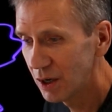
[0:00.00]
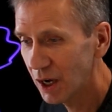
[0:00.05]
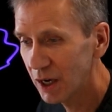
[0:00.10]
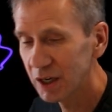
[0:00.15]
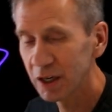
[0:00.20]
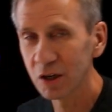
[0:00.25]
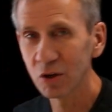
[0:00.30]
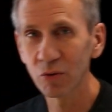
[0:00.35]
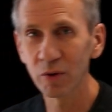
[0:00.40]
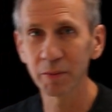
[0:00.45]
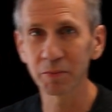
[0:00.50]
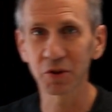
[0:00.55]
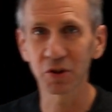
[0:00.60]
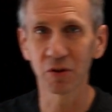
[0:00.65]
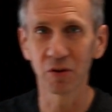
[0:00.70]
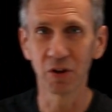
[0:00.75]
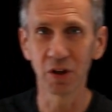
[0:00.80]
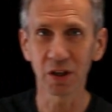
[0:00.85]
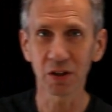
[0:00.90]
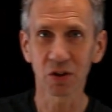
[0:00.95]
and encrypts
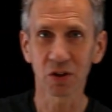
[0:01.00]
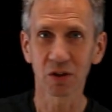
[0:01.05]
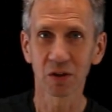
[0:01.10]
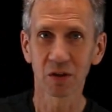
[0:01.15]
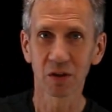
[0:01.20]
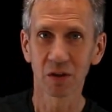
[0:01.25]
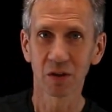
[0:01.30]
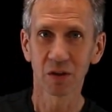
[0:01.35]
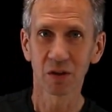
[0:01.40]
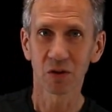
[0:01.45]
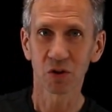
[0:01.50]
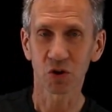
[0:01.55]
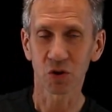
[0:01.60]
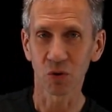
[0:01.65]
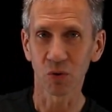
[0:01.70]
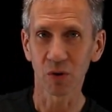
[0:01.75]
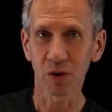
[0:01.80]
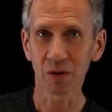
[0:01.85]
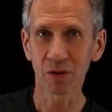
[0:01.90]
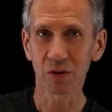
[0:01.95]
this
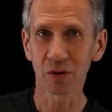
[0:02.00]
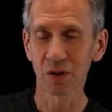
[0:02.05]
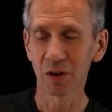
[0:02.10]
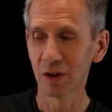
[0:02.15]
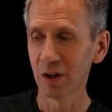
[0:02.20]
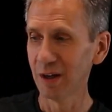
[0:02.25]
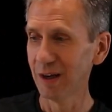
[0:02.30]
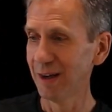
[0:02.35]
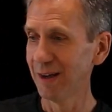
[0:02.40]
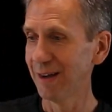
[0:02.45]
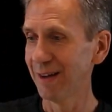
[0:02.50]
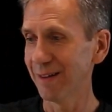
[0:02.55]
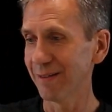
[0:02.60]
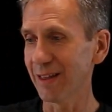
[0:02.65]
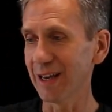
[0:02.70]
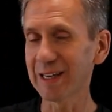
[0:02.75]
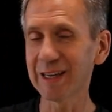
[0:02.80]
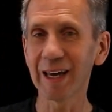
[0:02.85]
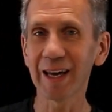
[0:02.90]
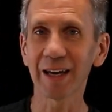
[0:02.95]
source,
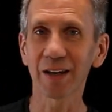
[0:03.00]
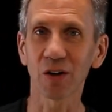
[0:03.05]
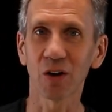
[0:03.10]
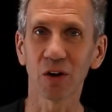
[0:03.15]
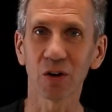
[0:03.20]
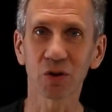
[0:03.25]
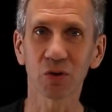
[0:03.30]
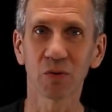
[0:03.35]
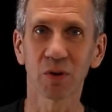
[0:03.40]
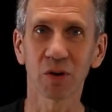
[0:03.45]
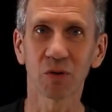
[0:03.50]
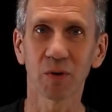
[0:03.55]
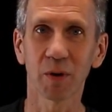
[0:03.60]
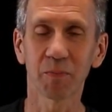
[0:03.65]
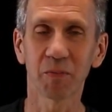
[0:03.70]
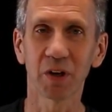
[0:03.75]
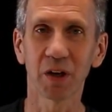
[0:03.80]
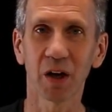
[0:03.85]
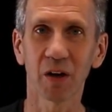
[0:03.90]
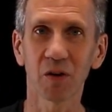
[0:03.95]
they can't also
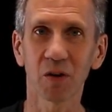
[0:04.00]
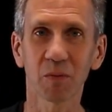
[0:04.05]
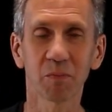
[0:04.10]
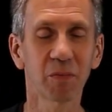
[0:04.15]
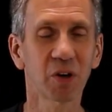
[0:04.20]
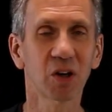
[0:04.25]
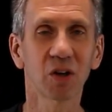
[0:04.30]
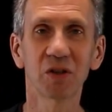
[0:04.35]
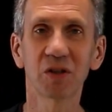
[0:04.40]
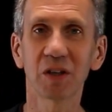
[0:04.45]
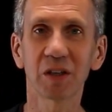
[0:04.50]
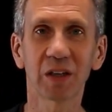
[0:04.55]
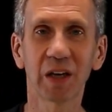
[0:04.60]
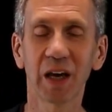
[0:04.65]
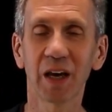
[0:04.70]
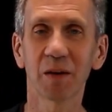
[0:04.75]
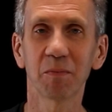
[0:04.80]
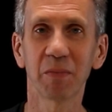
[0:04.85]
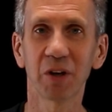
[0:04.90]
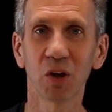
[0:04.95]
encrypt the other because it
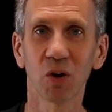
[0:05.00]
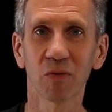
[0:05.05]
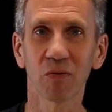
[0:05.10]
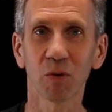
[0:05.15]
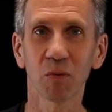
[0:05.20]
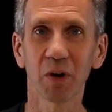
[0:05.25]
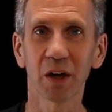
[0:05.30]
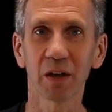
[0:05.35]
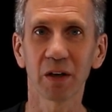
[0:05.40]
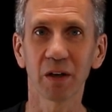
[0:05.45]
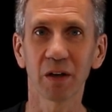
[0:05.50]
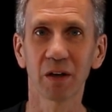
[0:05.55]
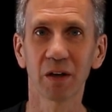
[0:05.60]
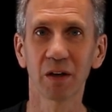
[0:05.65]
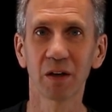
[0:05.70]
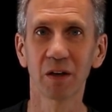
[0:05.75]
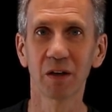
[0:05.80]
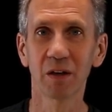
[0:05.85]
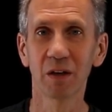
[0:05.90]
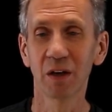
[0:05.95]
can't be overwritten.
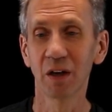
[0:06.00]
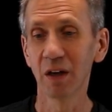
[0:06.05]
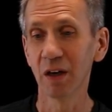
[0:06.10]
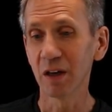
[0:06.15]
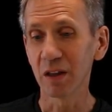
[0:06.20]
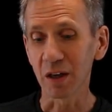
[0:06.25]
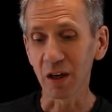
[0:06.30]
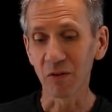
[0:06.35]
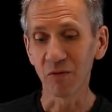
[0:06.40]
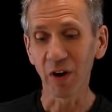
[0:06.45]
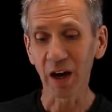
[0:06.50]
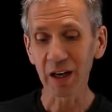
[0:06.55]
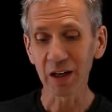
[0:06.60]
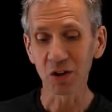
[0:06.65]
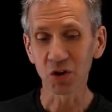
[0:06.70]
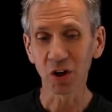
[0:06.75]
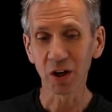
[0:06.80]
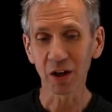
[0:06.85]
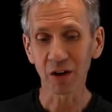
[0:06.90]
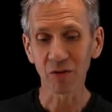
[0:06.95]
The
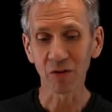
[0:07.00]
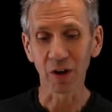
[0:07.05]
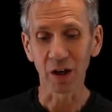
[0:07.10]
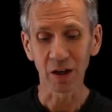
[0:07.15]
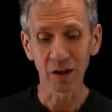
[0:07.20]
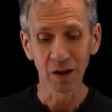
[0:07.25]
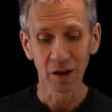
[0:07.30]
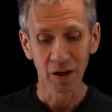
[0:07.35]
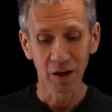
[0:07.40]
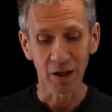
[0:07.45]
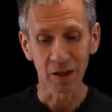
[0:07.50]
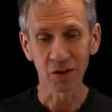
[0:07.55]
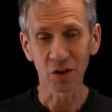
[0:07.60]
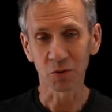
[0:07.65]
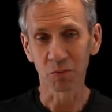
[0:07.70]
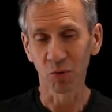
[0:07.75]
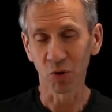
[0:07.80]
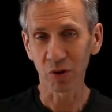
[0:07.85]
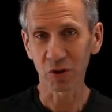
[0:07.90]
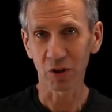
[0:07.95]
advantage here then is
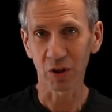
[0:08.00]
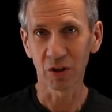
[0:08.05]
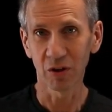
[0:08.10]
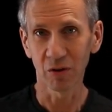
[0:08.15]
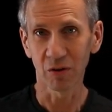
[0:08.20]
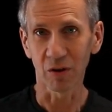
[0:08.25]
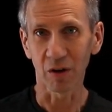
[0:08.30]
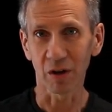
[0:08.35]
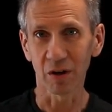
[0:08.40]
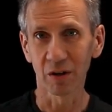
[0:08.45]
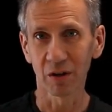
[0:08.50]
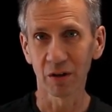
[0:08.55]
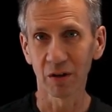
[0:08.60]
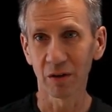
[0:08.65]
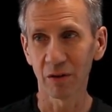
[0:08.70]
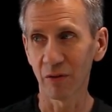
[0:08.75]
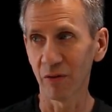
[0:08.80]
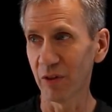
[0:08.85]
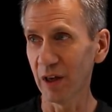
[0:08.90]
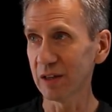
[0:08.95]
it's more secure
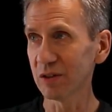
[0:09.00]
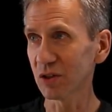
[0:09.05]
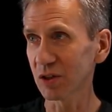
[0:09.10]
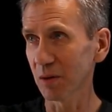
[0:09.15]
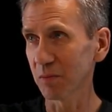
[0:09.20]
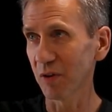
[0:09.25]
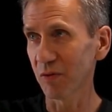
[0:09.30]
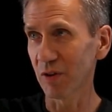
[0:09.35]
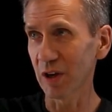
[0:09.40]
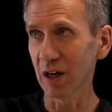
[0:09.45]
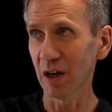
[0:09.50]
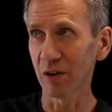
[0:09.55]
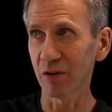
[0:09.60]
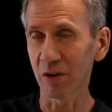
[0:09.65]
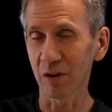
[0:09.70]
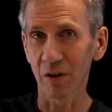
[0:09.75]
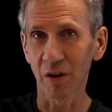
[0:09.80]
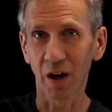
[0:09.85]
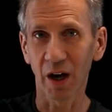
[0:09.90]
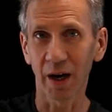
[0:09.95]
than some of the
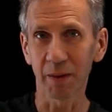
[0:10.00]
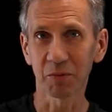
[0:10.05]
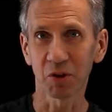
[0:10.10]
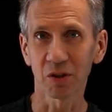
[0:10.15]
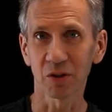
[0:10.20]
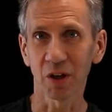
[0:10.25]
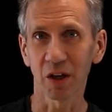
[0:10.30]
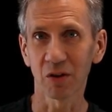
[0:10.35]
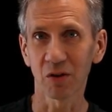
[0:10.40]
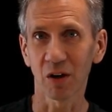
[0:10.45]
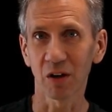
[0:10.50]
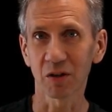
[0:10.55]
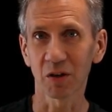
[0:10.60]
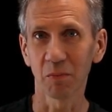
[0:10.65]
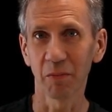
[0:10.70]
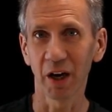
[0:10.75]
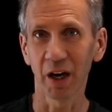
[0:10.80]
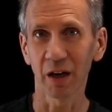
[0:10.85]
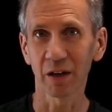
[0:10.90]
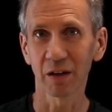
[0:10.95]
other options I talked
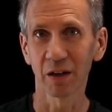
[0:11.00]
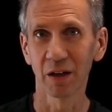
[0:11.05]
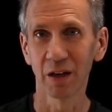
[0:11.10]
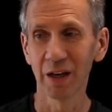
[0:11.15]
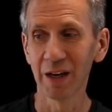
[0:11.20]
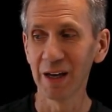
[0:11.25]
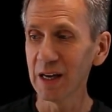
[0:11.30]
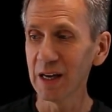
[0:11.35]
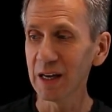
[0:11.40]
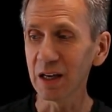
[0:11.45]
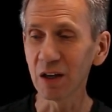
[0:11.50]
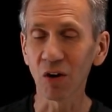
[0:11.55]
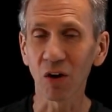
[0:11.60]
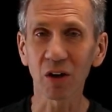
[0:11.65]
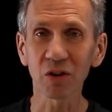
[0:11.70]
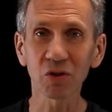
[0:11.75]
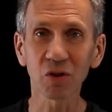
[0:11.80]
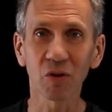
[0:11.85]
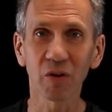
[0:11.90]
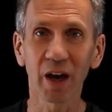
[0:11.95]
about. It
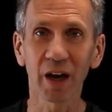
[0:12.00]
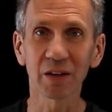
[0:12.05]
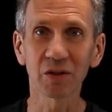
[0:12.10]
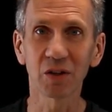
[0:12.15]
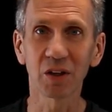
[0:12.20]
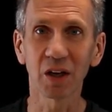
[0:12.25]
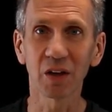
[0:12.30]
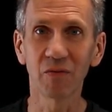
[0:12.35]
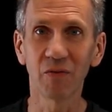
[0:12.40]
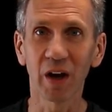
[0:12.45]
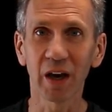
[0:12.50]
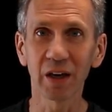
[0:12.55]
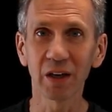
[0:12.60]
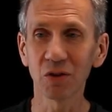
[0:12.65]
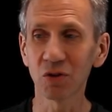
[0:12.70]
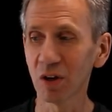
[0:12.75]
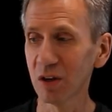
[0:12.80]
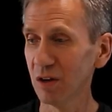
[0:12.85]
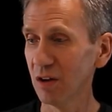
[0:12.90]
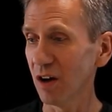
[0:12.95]
also has the
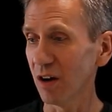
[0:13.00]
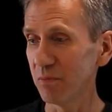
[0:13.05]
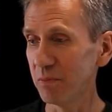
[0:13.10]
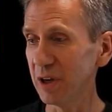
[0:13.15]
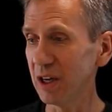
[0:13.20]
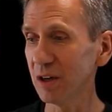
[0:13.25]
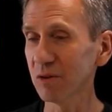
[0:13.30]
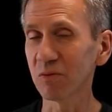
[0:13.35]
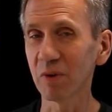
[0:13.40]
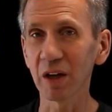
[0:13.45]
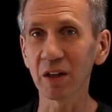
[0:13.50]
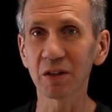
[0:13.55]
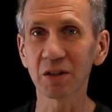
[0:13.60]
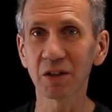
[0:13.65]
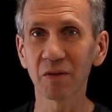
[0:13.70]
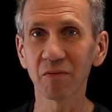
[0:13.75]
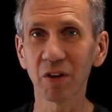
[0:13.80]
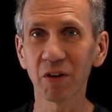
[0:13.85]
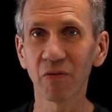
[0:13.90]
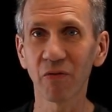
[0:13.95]
advantage of being
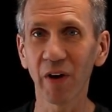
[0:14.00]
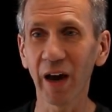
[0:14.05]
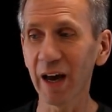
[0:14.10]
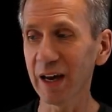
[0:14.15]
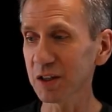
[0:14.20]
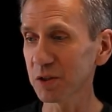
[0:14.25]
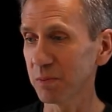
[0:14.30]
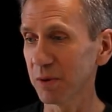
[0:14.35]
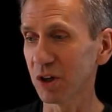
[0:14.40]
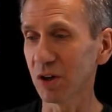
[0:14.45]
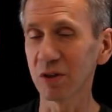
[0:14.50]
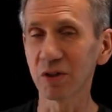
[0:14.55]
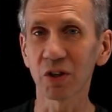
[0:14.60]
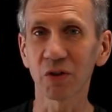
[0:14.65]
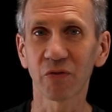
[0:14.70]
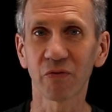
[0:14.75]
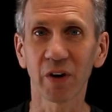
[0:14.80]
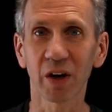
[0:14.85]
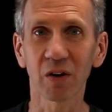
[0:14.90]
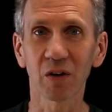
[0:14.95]
relatively fast because
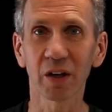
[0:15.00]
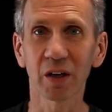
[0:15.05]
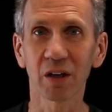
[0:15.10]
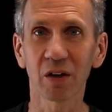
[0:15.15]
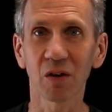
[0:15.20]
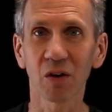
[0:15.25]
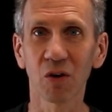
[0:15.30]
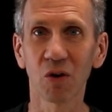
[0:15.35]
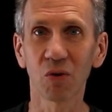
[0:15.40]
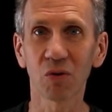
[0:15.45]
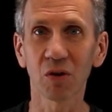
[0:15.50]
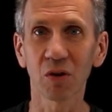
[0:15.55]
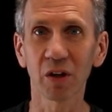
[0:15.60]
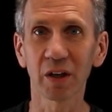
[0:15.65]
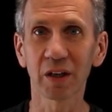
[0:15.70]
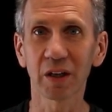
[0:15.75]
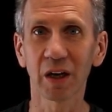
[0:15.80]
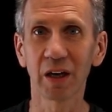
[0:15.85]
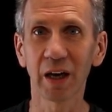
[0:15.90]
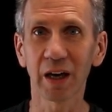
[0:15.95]
it's fairly
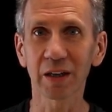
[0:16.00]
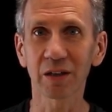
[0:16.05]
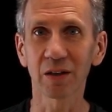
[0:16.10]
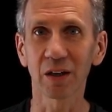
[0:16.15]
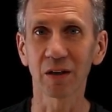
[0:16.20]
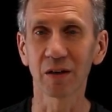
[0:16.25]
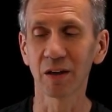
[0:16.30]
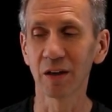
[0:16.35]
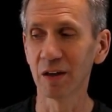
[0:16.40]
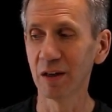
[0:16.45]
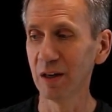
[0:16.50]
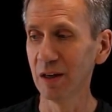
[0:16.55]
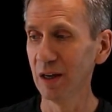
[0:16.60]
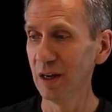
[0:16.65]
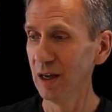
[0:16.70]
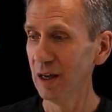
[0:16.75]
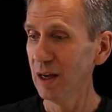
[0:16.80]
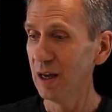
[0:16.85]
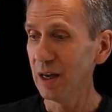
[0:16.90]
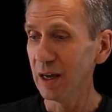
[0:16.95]
locally connected.
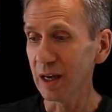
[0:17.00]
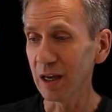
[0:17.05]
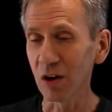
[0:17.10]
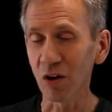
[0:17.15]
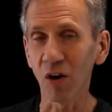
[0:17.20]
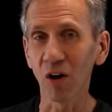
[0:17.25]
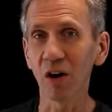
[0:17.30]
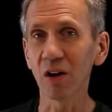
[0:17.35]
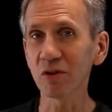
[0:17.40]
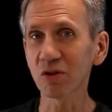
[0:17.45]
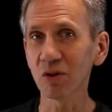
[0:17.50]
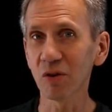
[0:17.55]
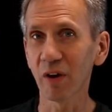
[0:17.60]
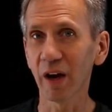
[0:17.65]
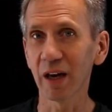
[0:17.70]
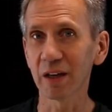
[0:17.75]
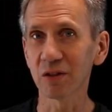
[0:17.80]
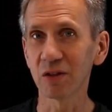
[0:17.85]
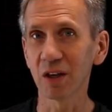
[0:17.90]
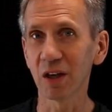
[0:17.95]
It also
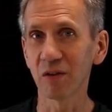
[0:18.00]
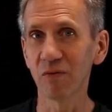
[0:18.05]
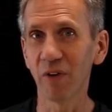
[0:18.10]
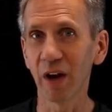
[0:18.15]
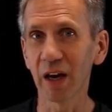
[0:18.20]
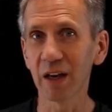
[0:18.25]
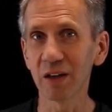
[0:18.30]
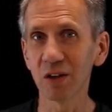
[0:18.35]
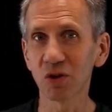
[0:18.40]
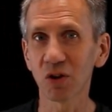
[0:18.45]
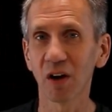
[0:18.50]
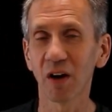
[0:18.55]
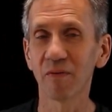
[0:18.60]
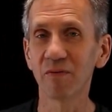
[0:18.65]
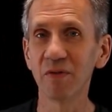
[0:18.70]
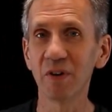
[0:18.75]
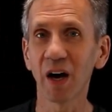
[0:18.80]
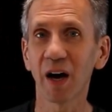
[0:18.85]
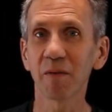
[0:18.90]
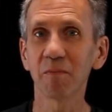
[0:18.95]
has the advantage of
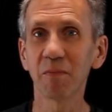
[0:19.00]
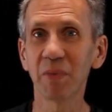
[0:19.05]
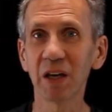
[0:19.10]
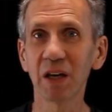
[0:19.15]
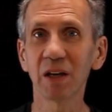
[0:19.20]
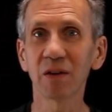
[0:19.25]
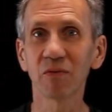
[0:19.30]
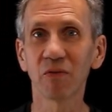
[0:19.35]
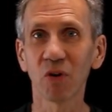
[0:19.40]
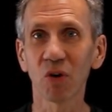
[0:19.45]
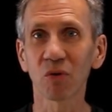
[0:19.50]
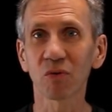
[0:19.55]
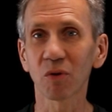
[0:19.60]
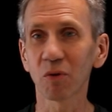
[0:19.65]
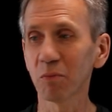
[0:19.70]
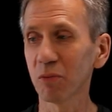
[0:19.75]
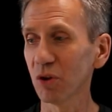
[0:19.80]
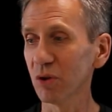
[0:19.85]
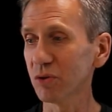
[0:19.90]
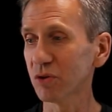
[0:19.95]
not being
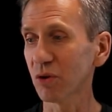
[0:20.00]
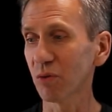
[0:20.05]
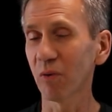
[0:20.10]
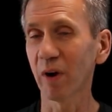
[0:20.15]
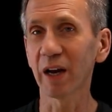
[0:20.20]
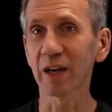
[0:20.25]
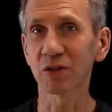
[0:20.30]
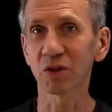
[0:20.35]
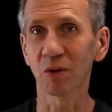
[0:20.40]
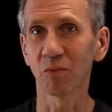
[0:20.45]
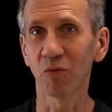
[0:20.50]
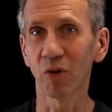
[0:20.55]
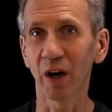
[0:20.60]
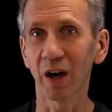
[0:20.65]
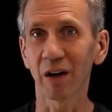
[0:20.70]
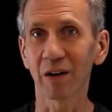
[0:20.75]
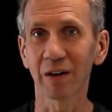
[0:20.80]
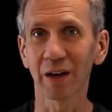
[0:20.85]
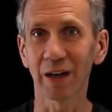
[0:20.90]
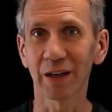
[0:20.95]
vulnerable to
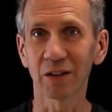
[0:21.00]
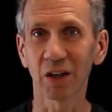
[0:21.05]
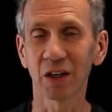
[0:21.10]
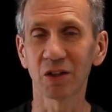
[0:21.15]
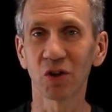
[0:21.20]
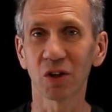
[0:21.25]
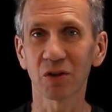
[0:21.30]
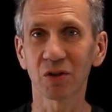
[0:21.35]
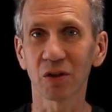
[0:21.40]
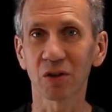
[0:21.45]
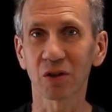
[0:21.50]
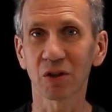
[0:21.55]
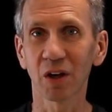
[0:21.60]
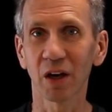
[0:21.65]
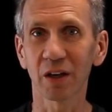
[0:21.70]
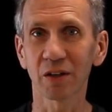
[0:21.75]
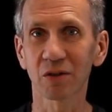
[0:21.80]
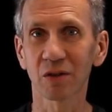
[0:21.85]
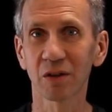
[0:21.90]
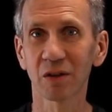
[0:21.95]
ransomware, as I just
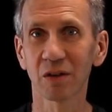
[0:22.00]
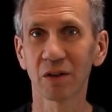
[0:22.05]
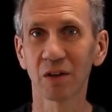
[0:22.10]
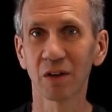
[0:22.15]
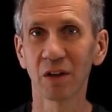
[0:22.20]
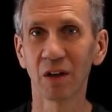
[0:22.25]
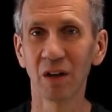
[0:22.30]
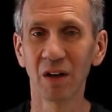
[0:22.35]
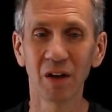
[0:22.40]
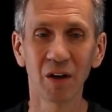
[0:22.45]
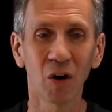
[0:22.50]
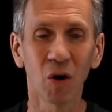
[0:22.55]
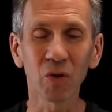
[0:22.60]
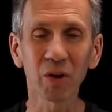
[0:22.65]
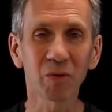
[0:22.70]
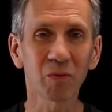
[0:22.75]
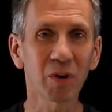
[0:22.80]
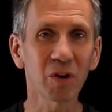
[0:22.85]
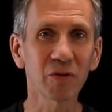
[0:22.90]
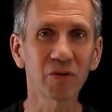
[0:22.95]
discussed.
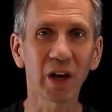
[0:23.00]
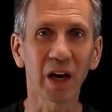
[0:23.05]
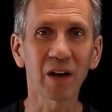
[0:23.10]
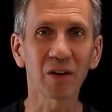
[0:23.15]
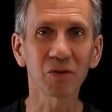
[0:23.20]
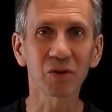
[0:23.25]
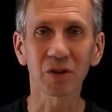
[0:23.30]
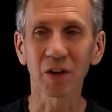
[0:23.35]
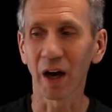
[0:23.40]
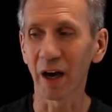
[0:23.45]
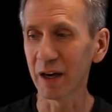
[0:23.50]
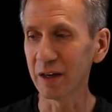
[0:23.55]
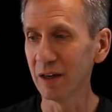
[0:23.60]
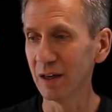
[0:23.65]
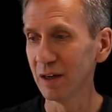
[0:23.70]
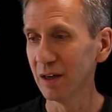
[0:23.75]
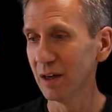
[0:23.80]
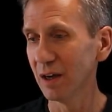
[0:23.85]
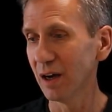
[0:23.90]
Only real downside